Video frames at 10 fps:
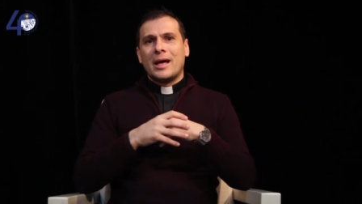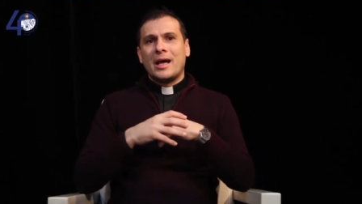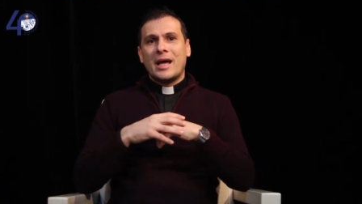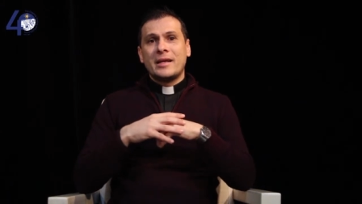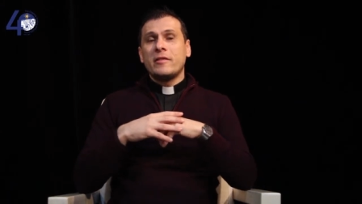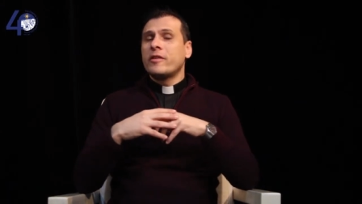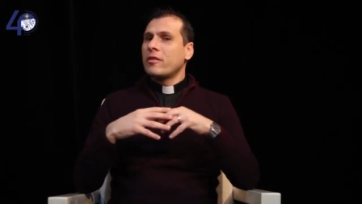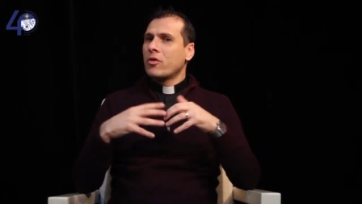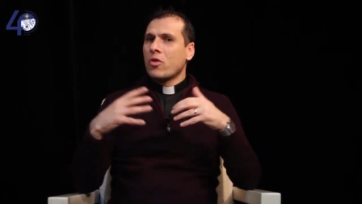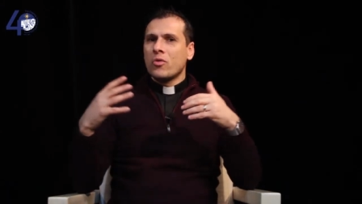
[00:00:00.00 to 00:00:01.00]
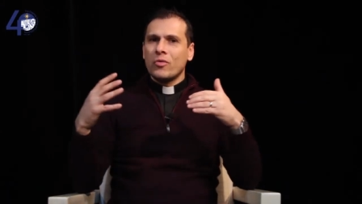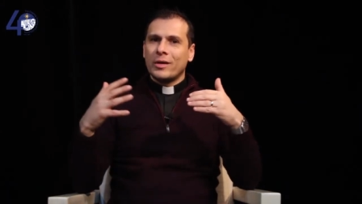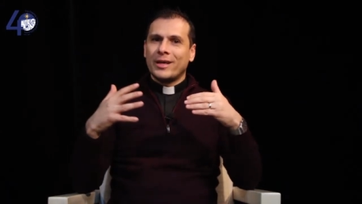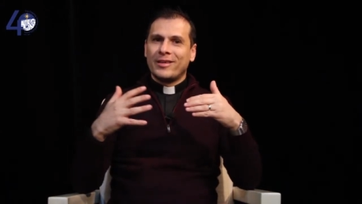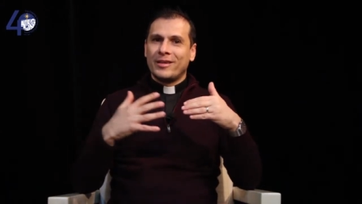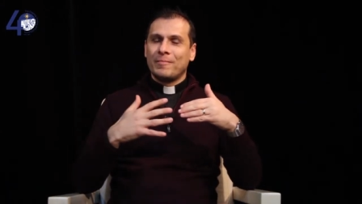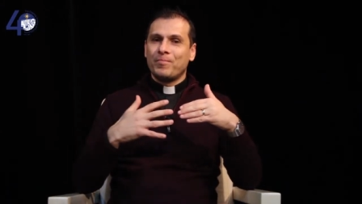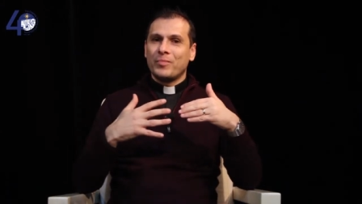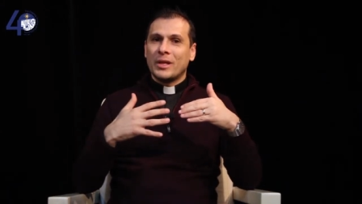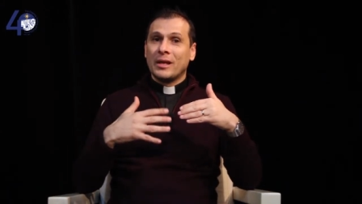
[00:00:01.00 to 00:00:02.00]
Uh, and even though
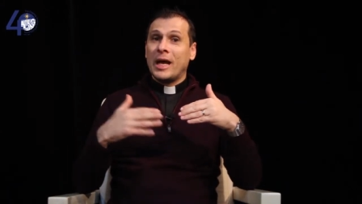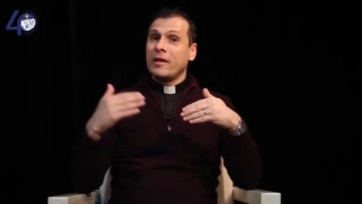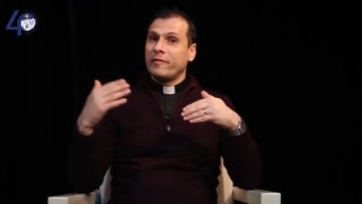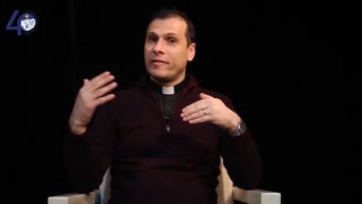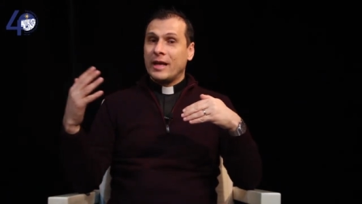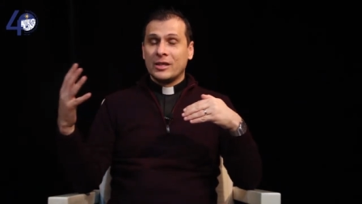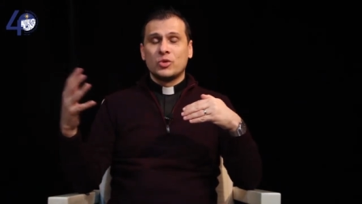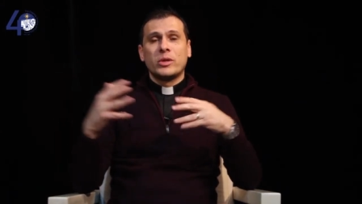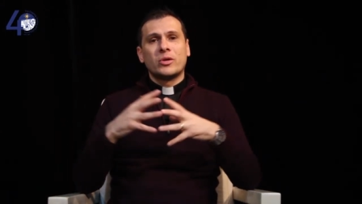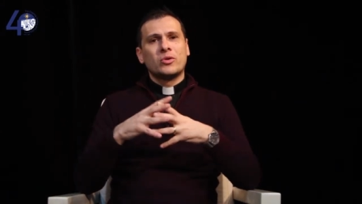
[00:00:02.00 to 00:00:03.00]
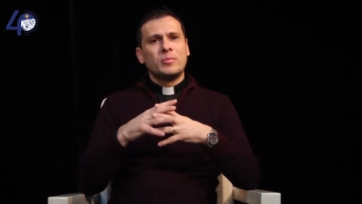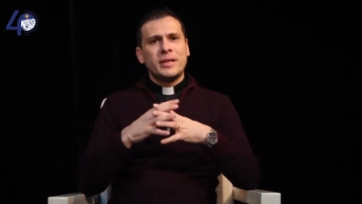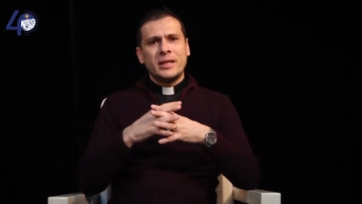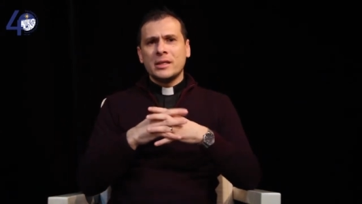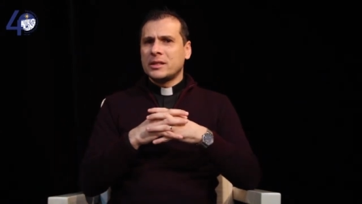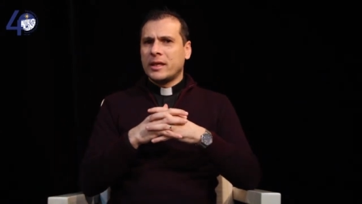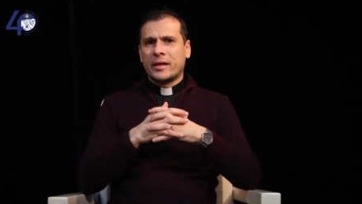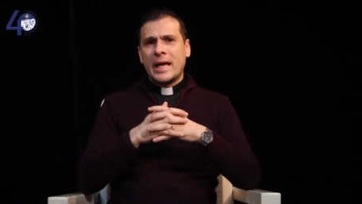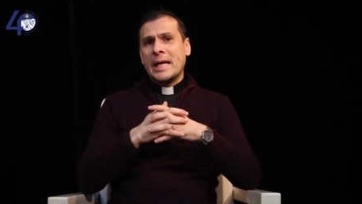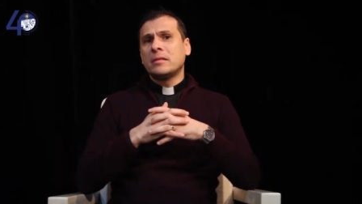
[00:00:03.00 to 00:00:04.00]
um, life elsewhere could be
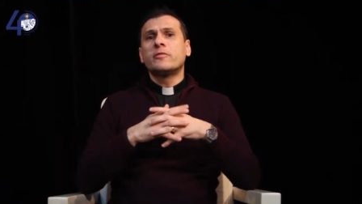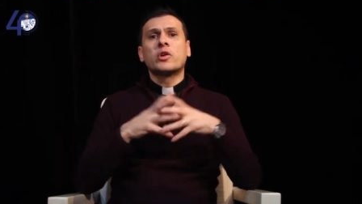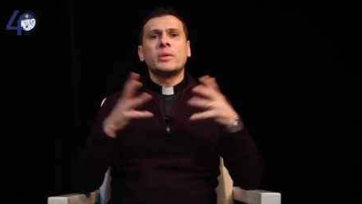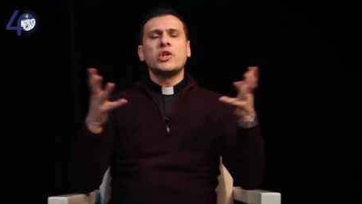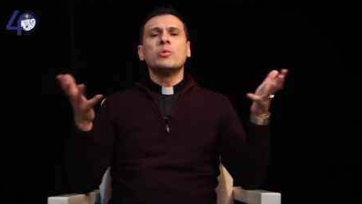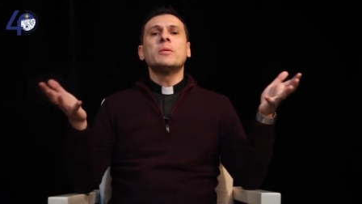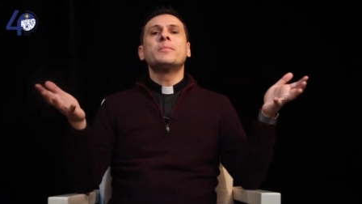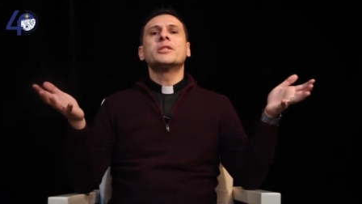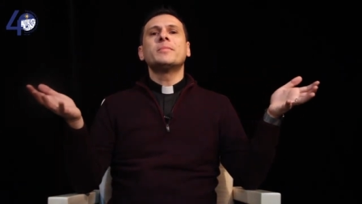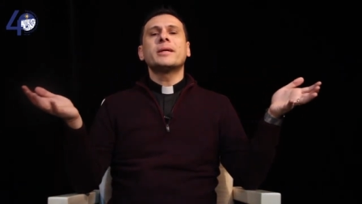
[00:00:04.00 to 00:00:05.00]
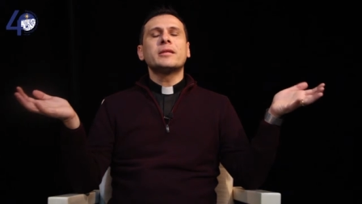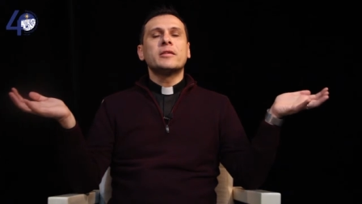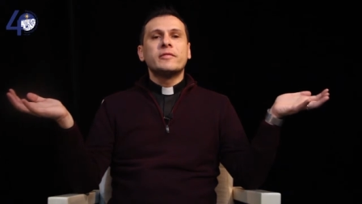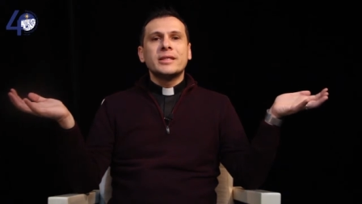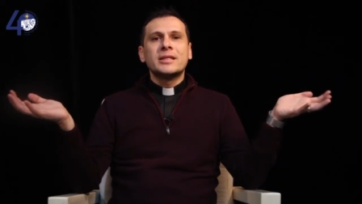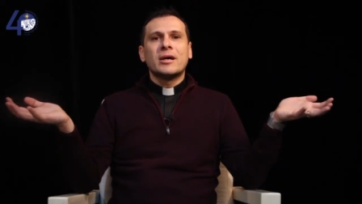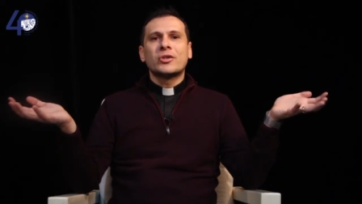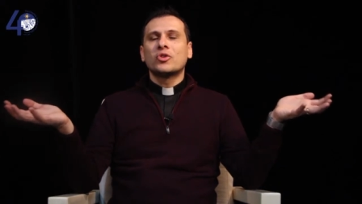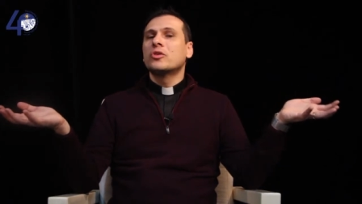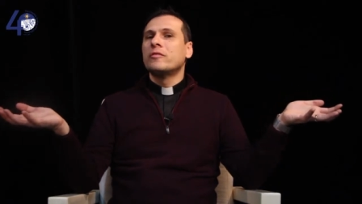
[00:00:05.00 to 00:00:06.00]
easier, and from a human perspective, it's
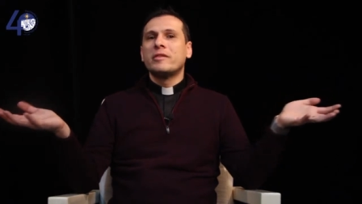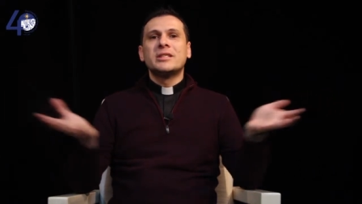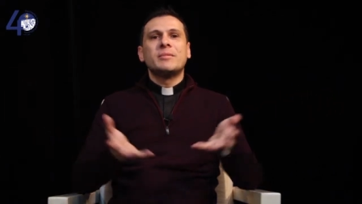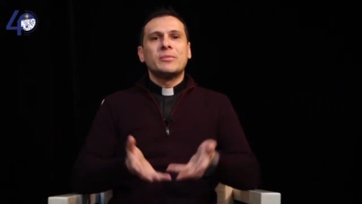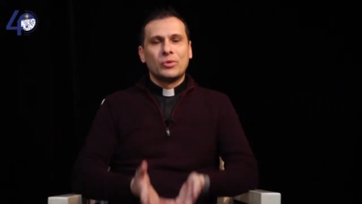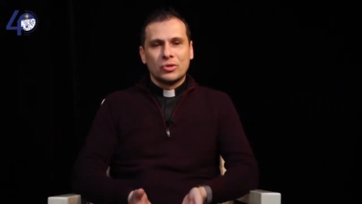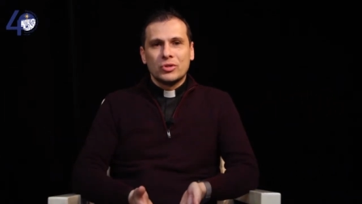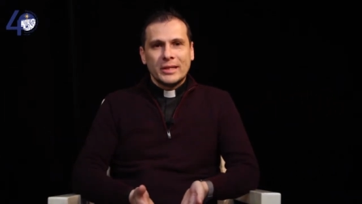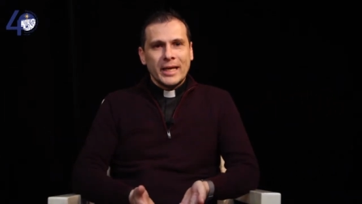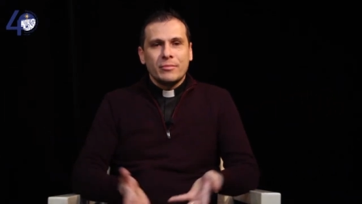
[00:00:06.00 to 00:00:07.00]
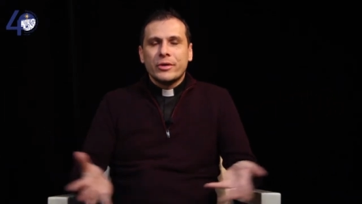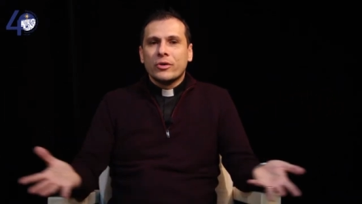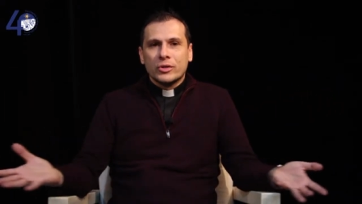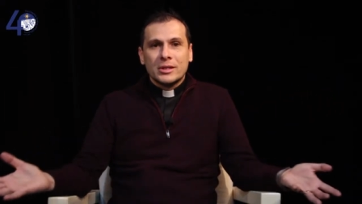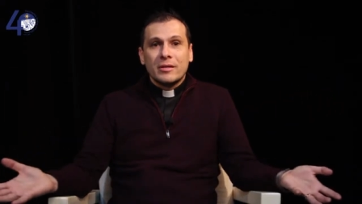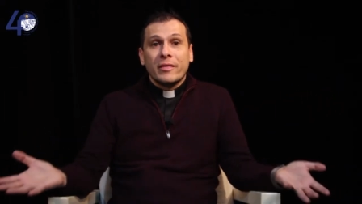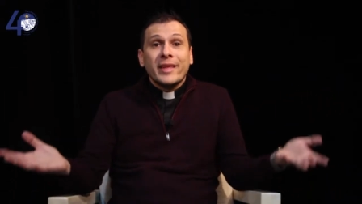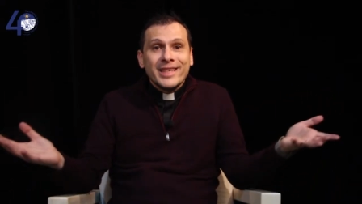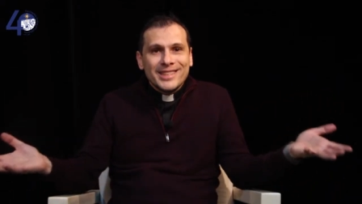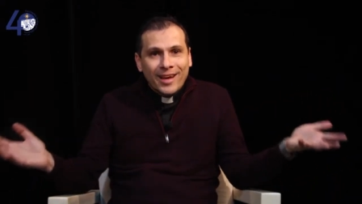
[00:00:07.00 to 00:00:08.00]
hard to convince people to stay because
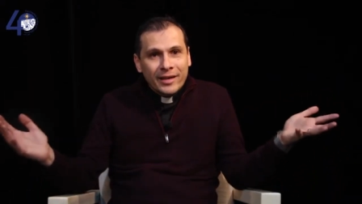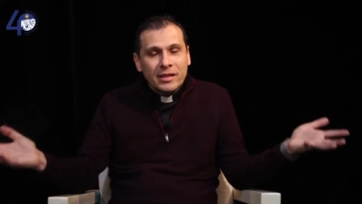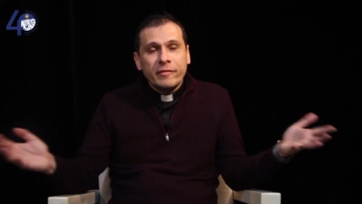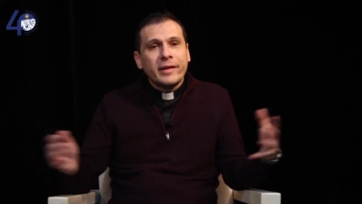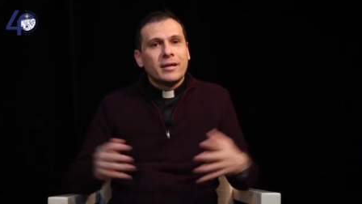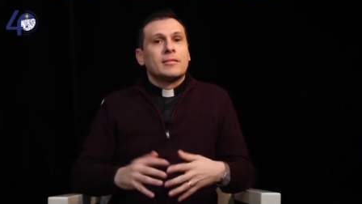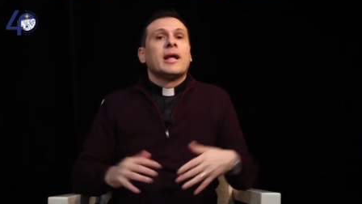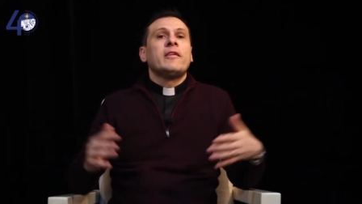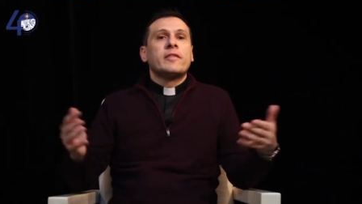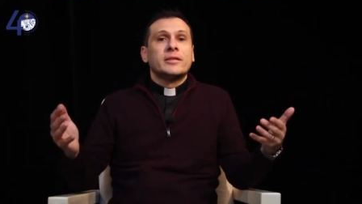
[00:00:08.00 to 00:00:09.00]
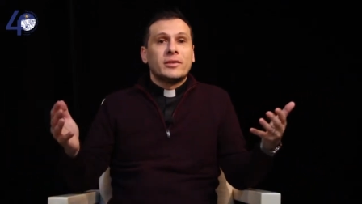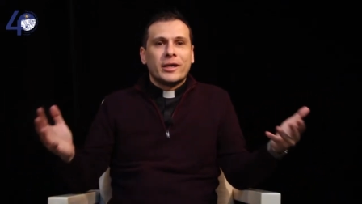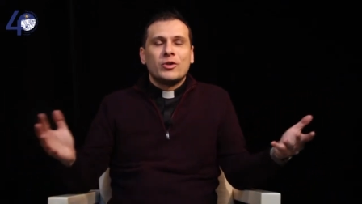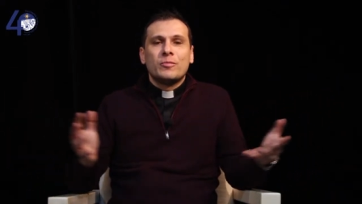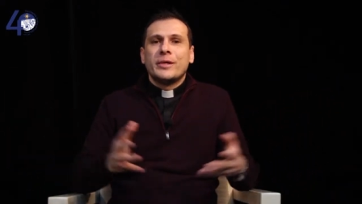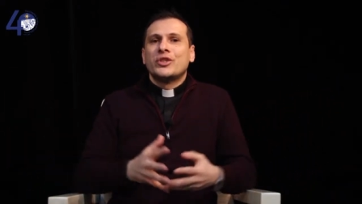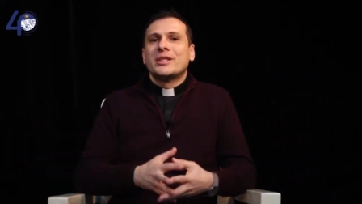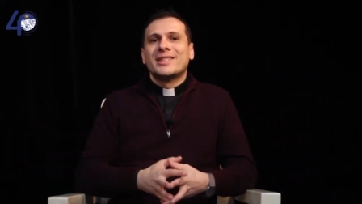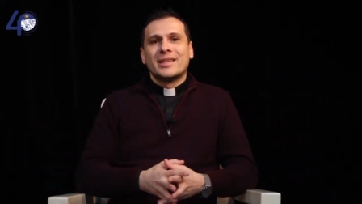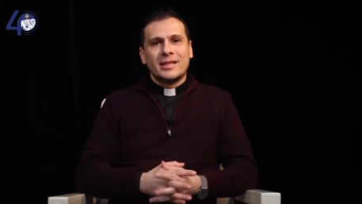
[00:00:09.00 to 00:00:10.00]
things are difficult. Life under occupation
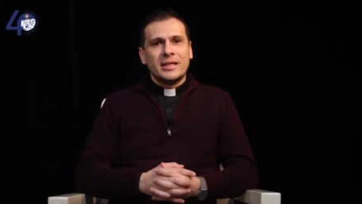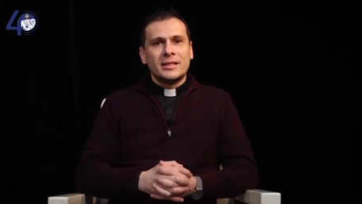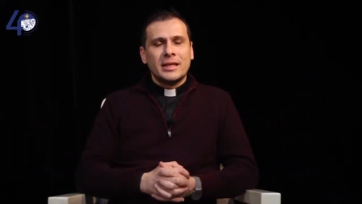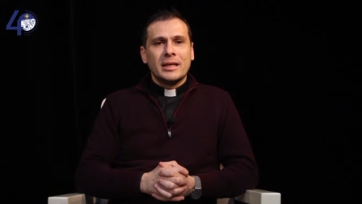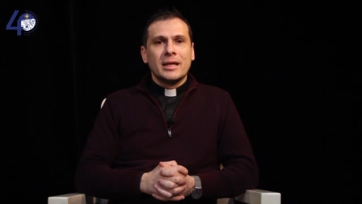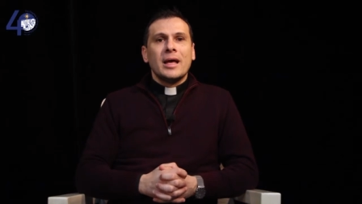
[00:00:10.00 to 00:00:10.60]
is not easy.